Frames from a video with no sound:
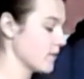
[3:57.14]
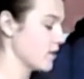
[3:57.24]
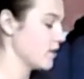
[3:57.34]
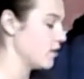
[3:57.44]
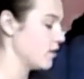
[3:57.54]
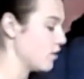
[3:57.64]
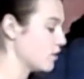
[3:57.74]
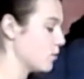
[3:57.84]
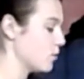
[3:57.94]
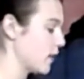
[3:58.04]

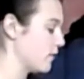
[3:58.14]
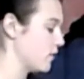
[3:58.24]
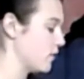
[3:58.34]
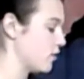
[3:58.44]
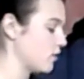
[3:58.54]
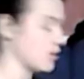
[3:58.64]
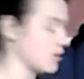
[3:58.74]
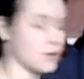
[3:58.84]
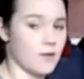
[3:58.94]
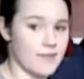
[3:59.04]
do it
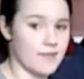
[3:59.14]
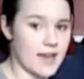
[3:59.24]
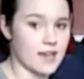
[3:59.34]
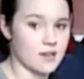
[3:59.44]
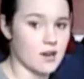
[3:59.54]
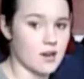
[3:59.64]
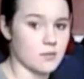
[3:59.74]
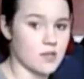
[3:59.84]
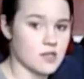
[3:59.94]
on their time. There's